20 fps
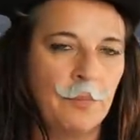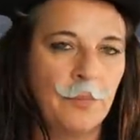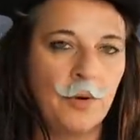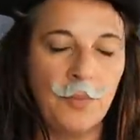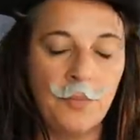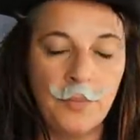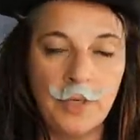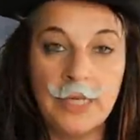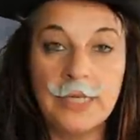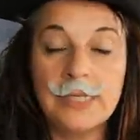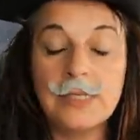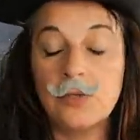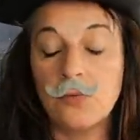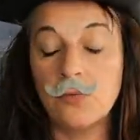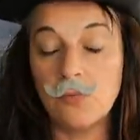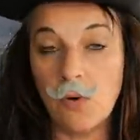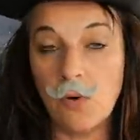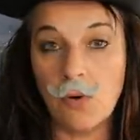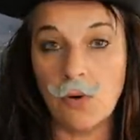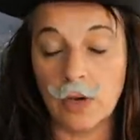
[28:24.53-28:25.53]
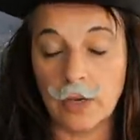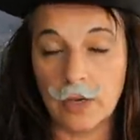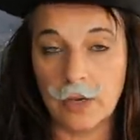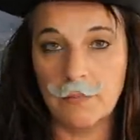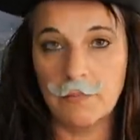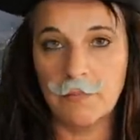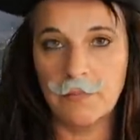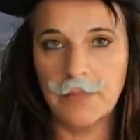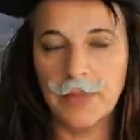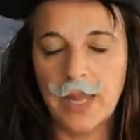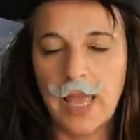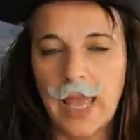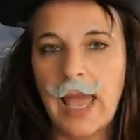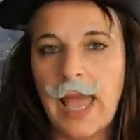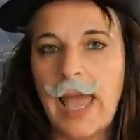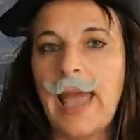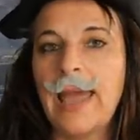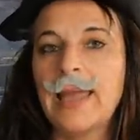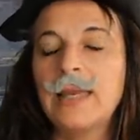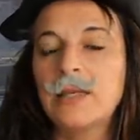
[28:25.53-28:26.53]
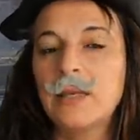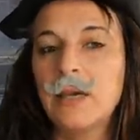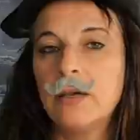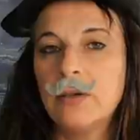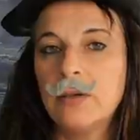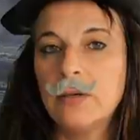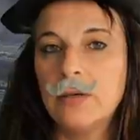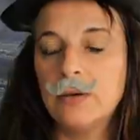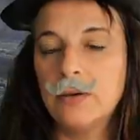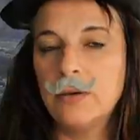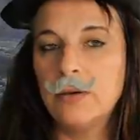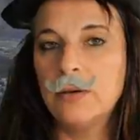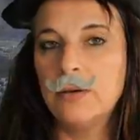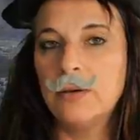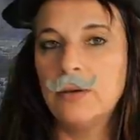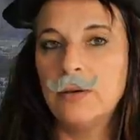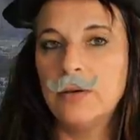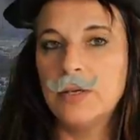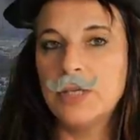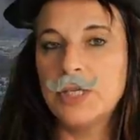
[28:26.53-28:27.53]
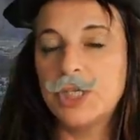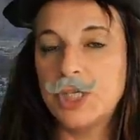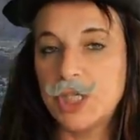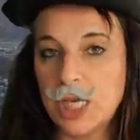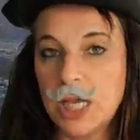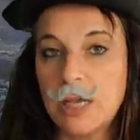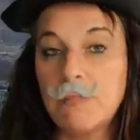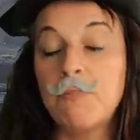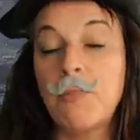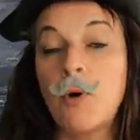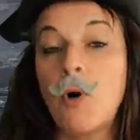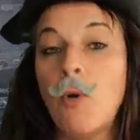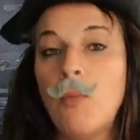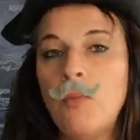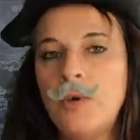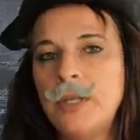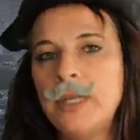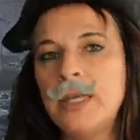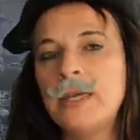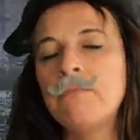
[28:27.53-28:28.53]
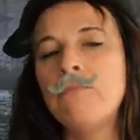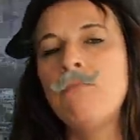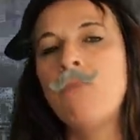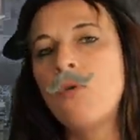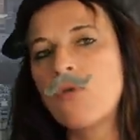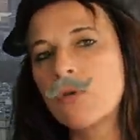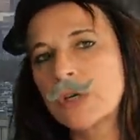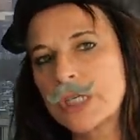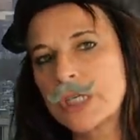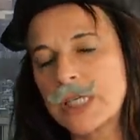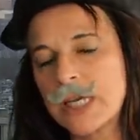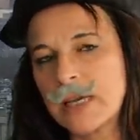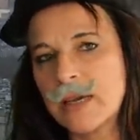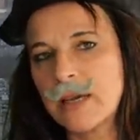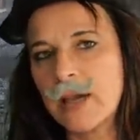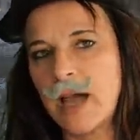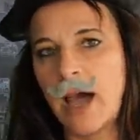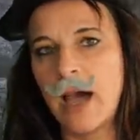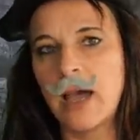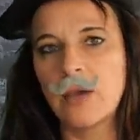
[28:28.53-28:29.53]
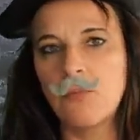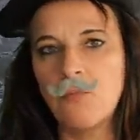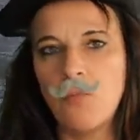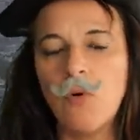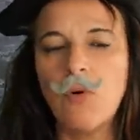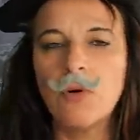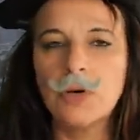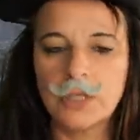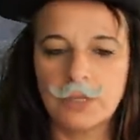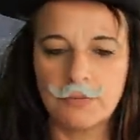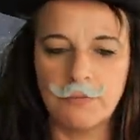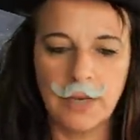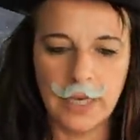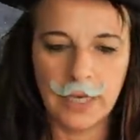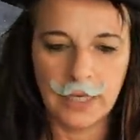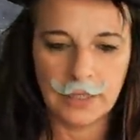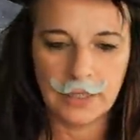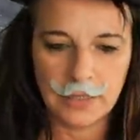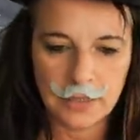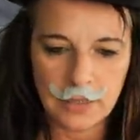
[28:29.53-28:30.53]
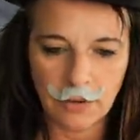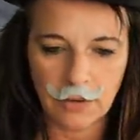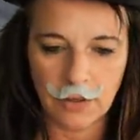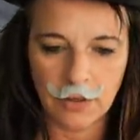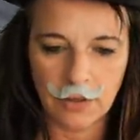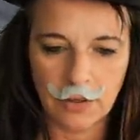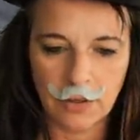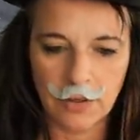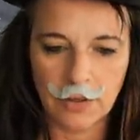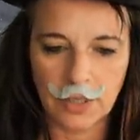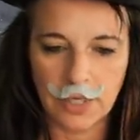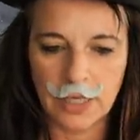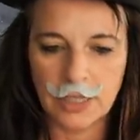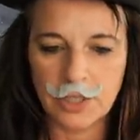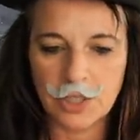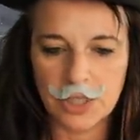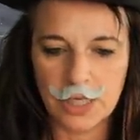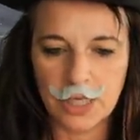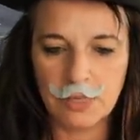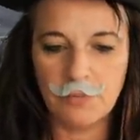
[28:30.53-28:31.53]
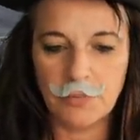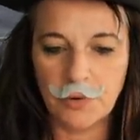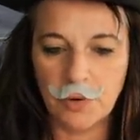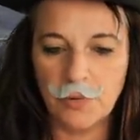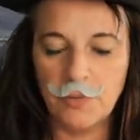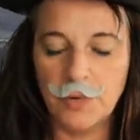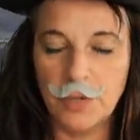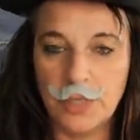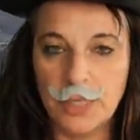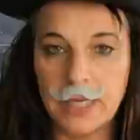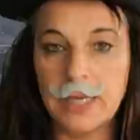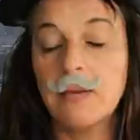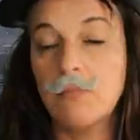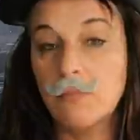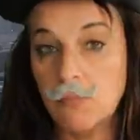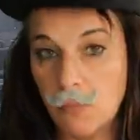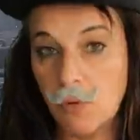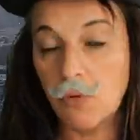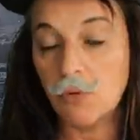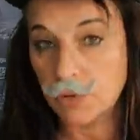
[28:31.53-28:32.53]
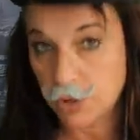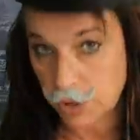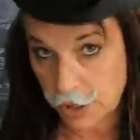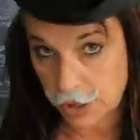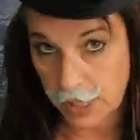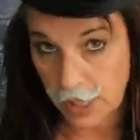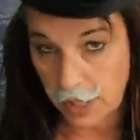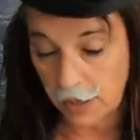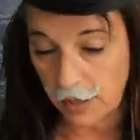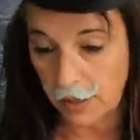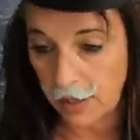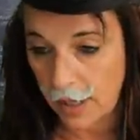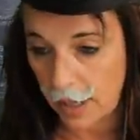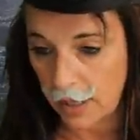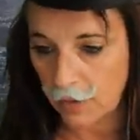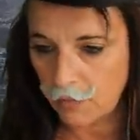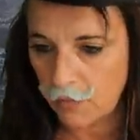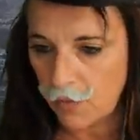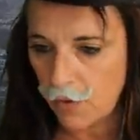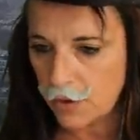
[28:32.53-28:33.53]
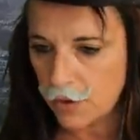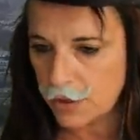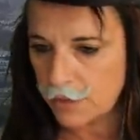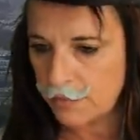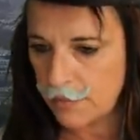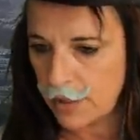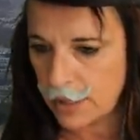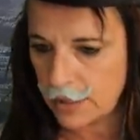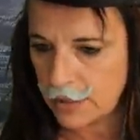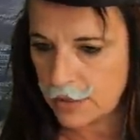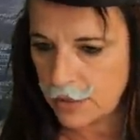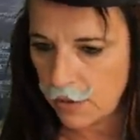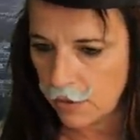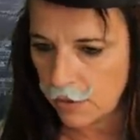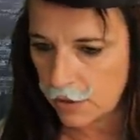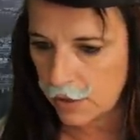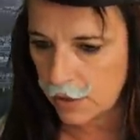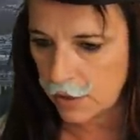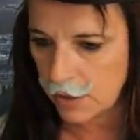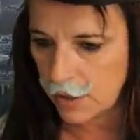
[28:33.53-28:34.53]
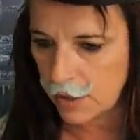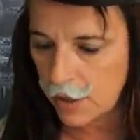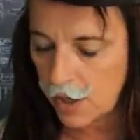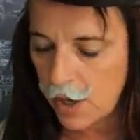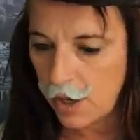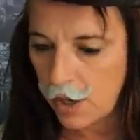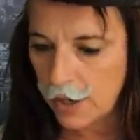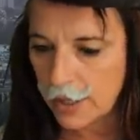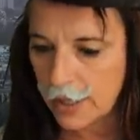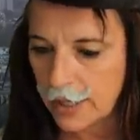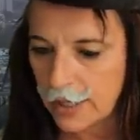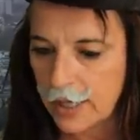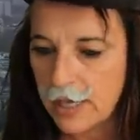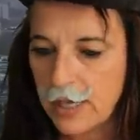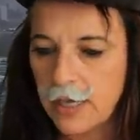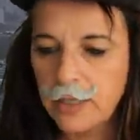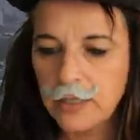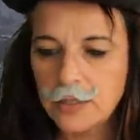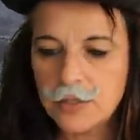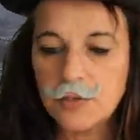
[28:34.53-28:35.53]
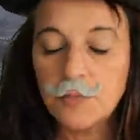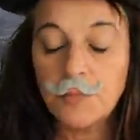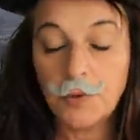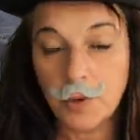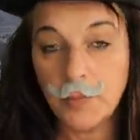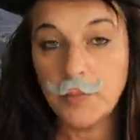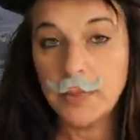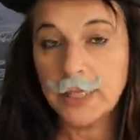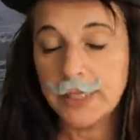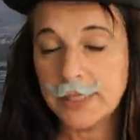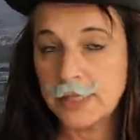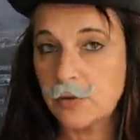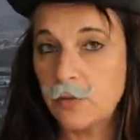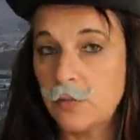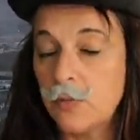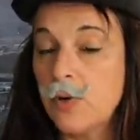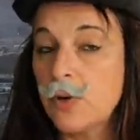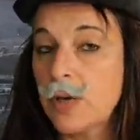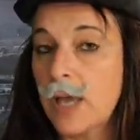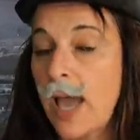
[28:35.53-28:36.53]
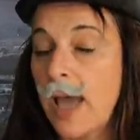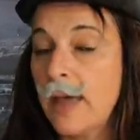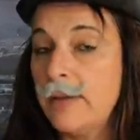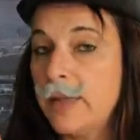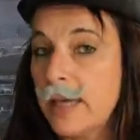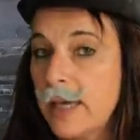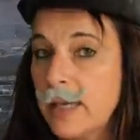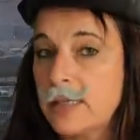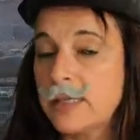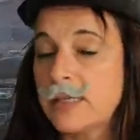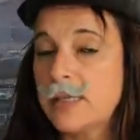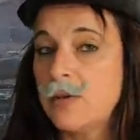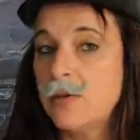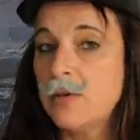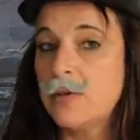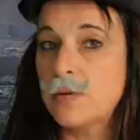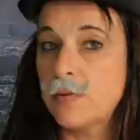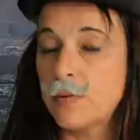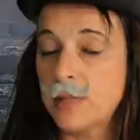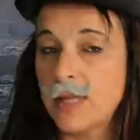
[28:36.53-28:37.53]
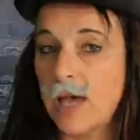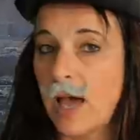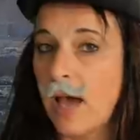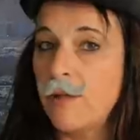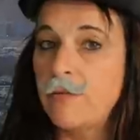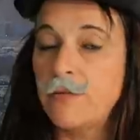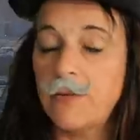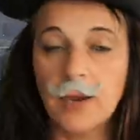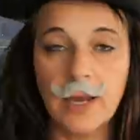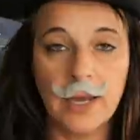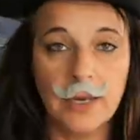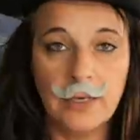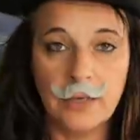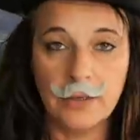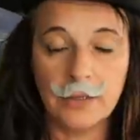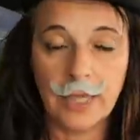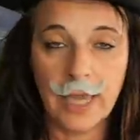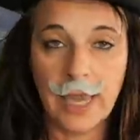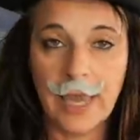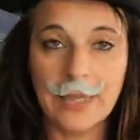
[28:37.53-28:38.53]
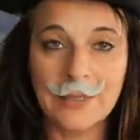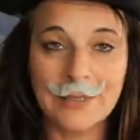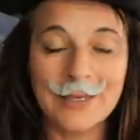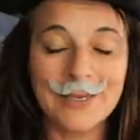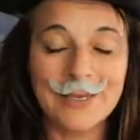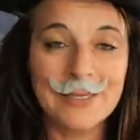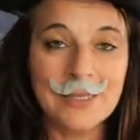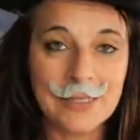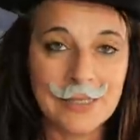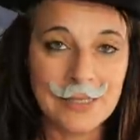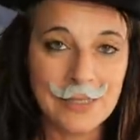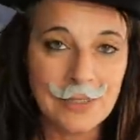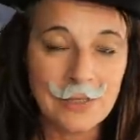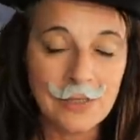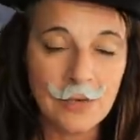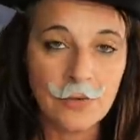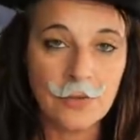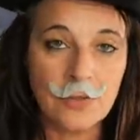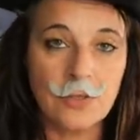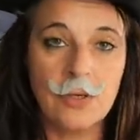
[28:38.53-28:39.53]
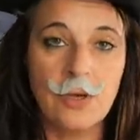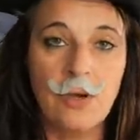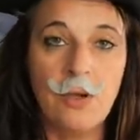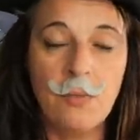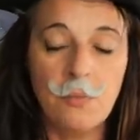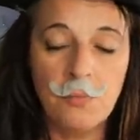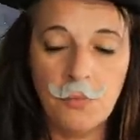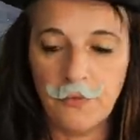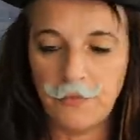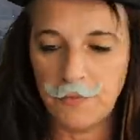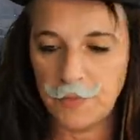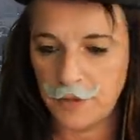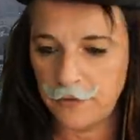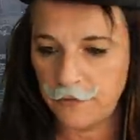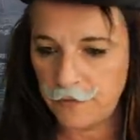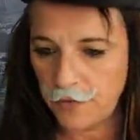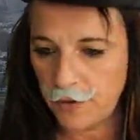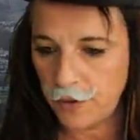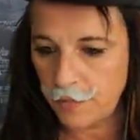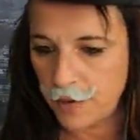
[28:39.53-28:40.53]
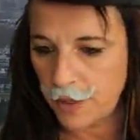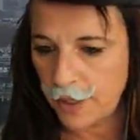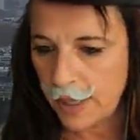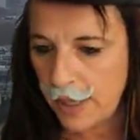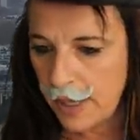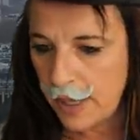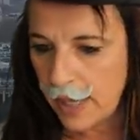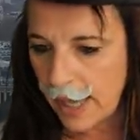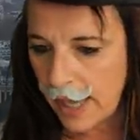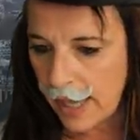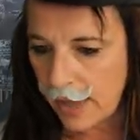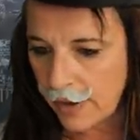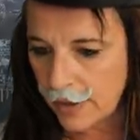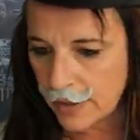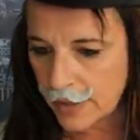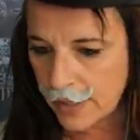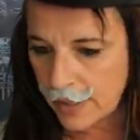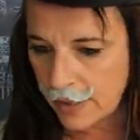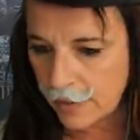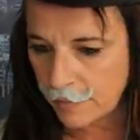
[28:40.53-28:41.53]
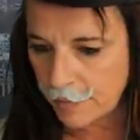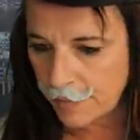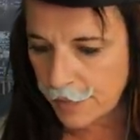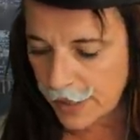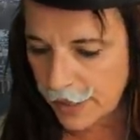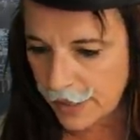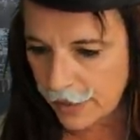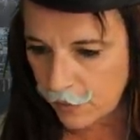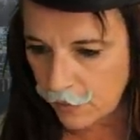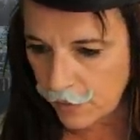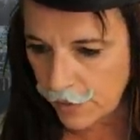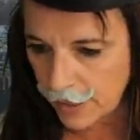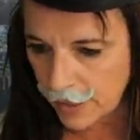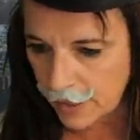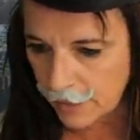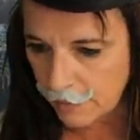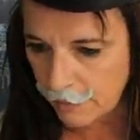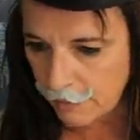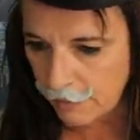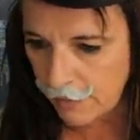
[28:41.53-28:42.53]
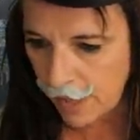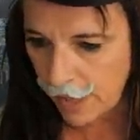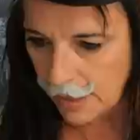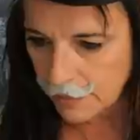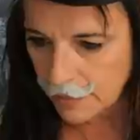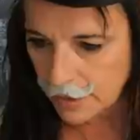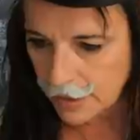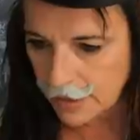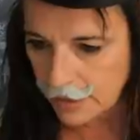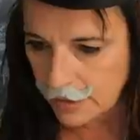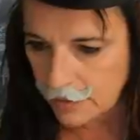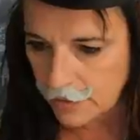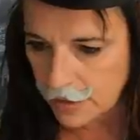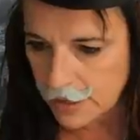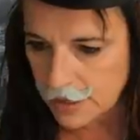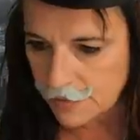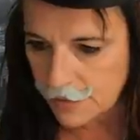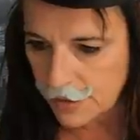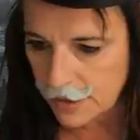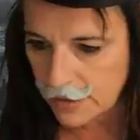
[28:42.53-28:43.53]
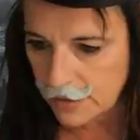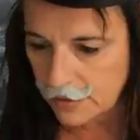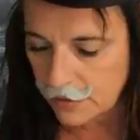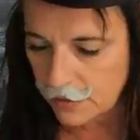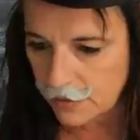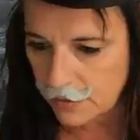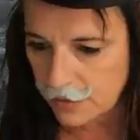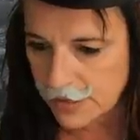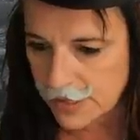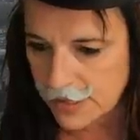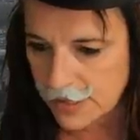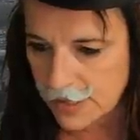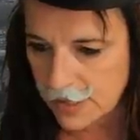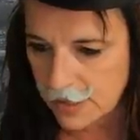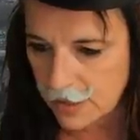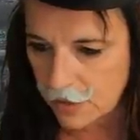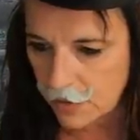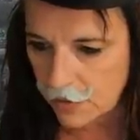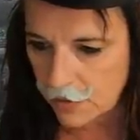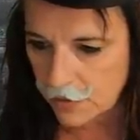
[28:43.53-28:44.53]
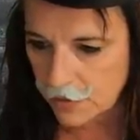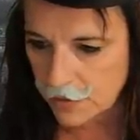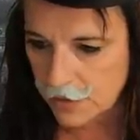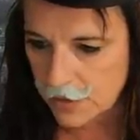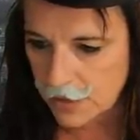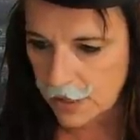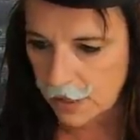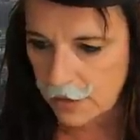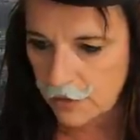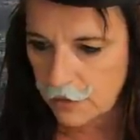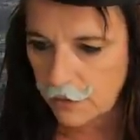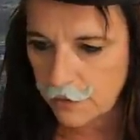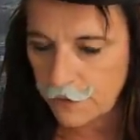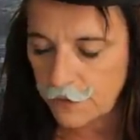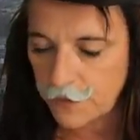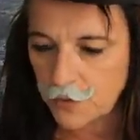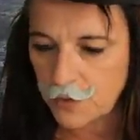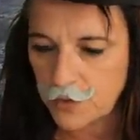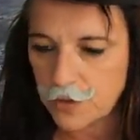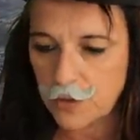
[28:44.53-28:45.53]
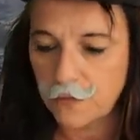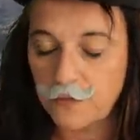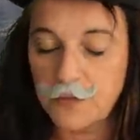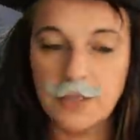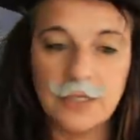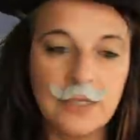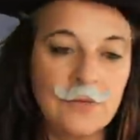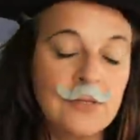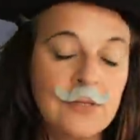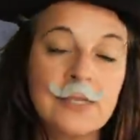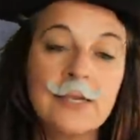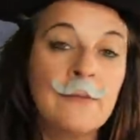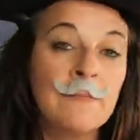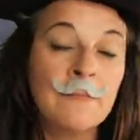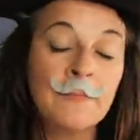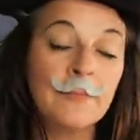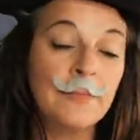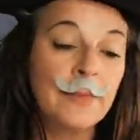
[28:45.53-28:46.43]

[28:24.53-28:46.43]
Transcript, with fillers: Promener is to walk. And uh, j'ai promené mon chien, I walked my dog. Okay, j'ai promené mon chien, I walked my dog. Okay, so promener is to walk, and it's used with avoir and not être. It's not a movement verb. Uh, K M P Week, ma'am, can you explain the C clause in your future videos?